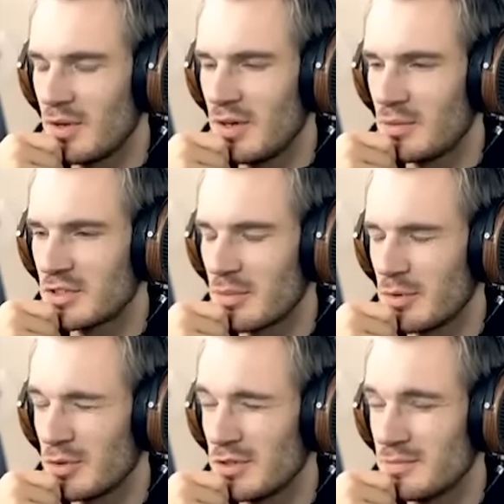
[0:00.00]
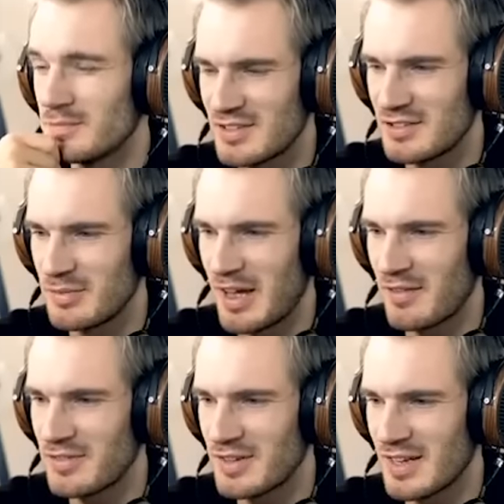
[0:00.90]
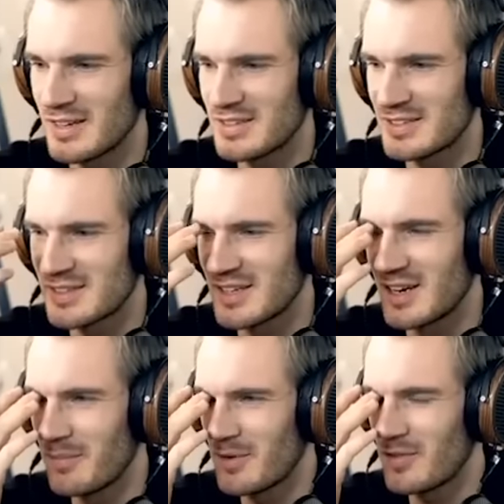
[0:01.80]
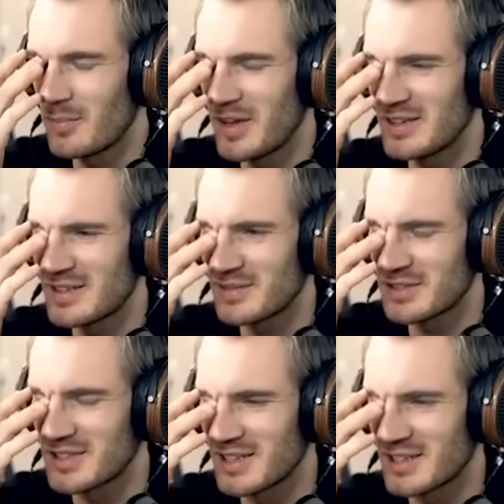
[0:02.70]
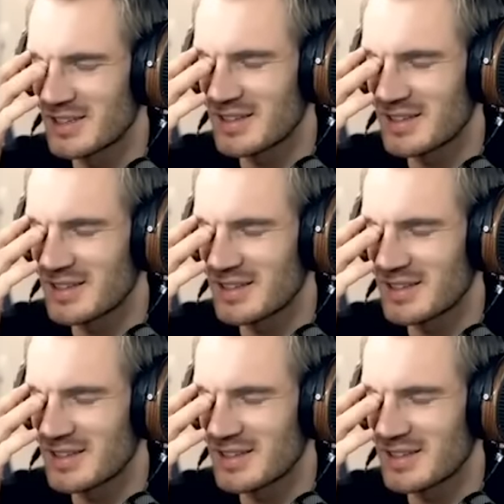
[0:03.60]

What year was I born? Excuse me, I have to guess. The number of the painting was like...